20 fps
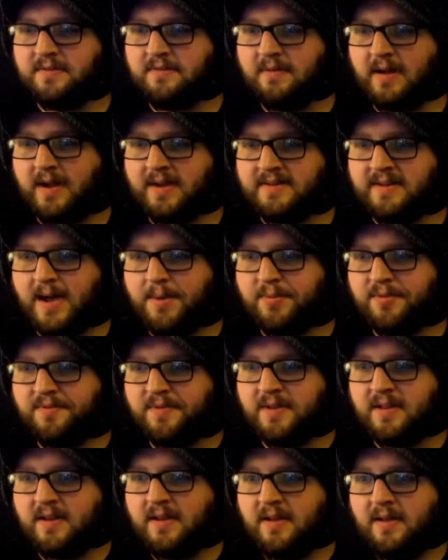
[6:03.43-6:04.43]
on top of
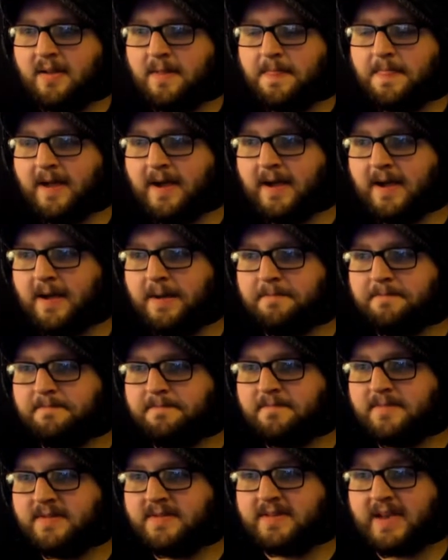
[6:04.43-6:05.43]
it.
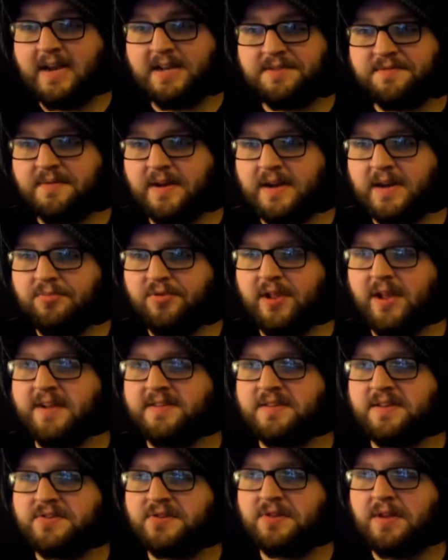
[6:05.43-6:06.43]
Satisfying to play.
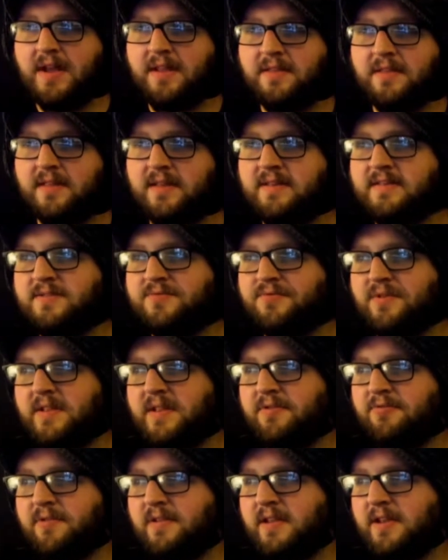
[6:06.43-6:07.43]
It's also got these
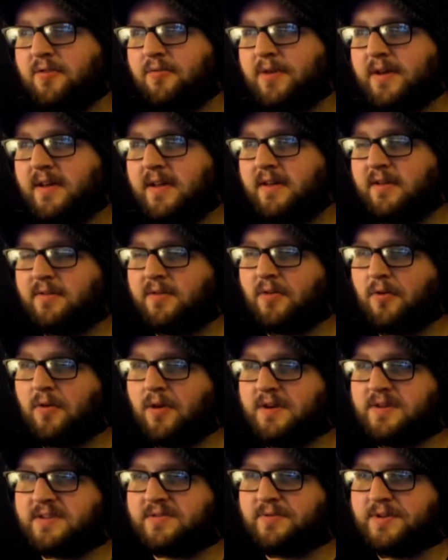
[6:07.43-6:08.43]
really quick
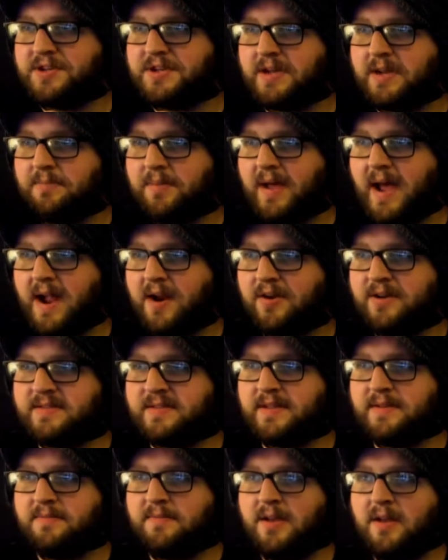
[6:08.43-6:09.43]
chord switching patterns
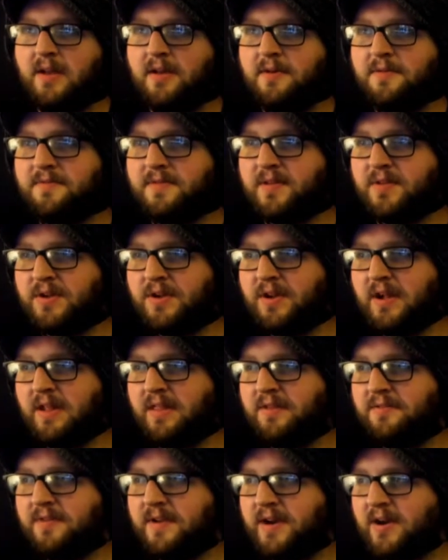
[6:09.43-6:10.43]
that feel good
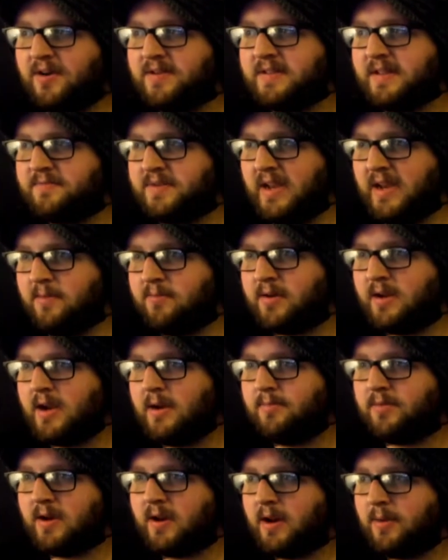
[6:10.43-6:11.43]
on the fingers. That
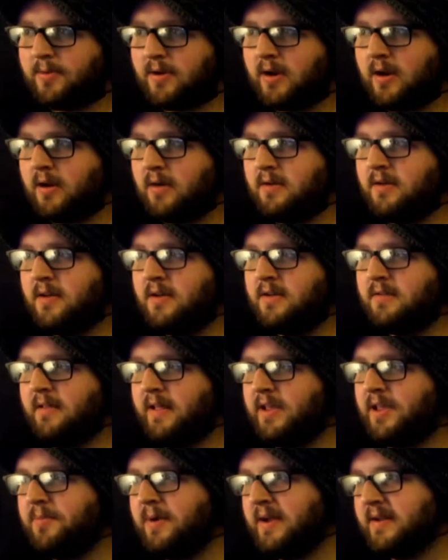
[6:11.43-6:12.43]

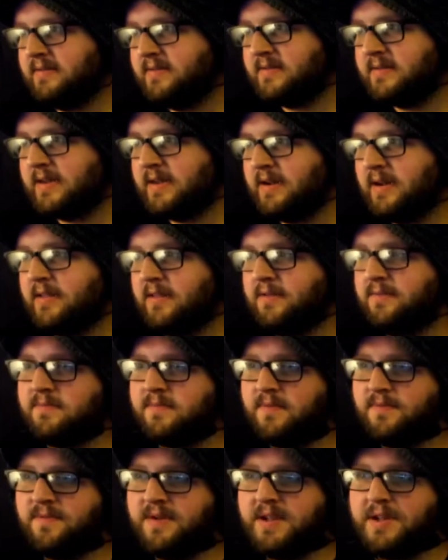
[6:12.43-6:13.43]
like you might see it on the
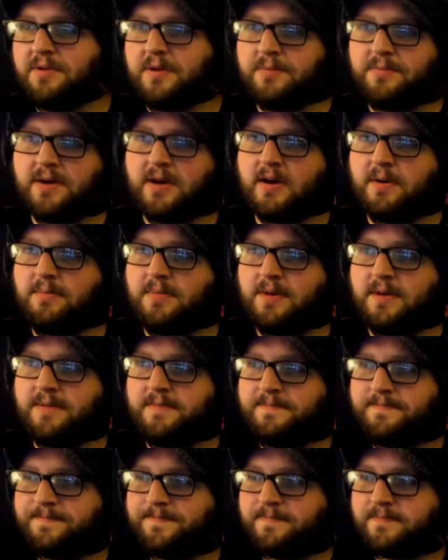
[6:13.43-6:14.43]
video up here, but
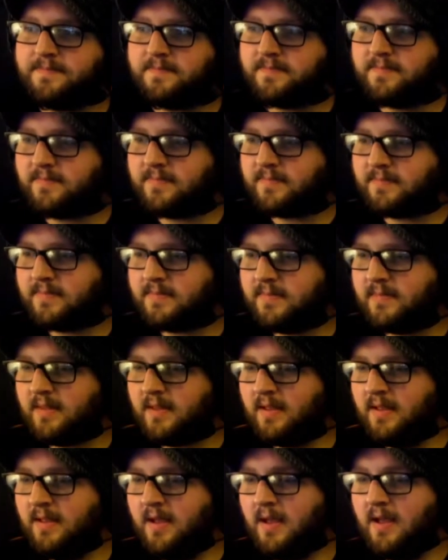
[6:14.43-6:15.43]

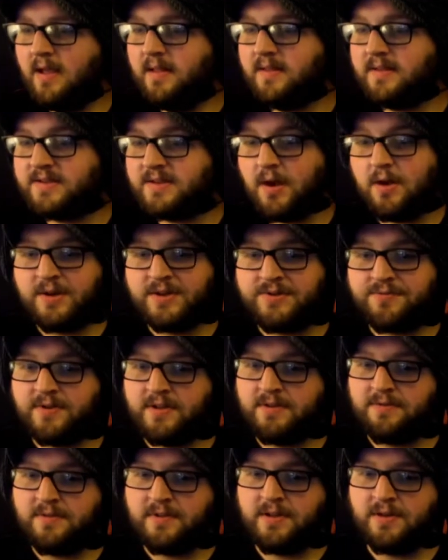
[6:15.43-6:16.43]
the song is
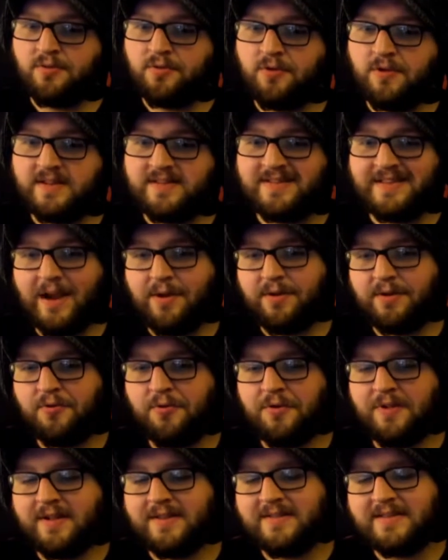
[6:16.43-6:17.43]
really cool. It sounded
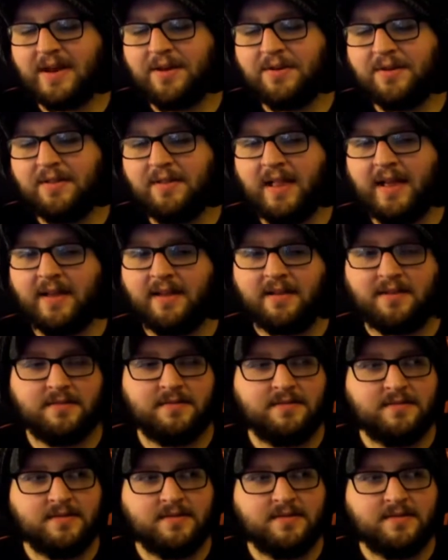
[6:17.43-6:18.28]
cool. It sounded like